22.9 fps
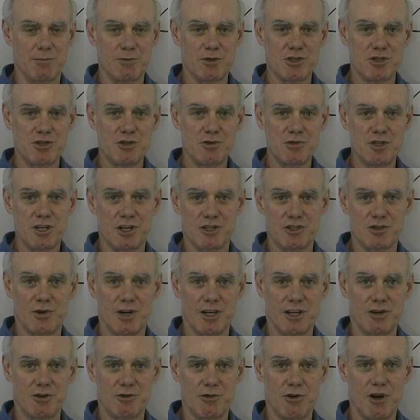I'm just using it so I
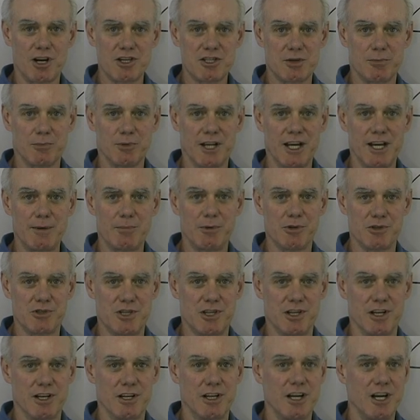can draw some labels
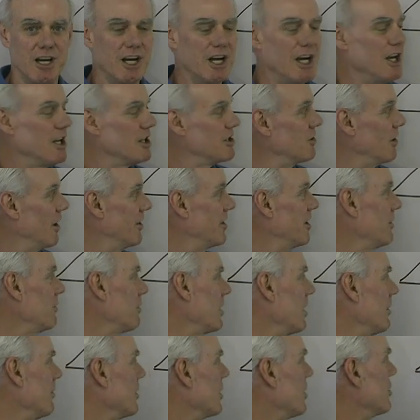in. So I think
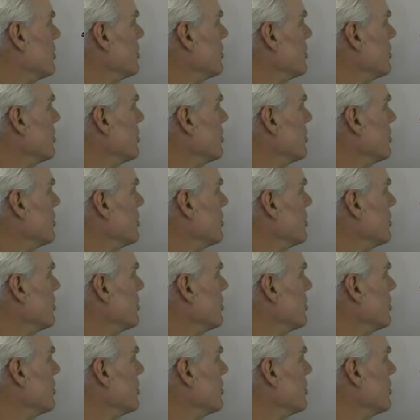what I'm going to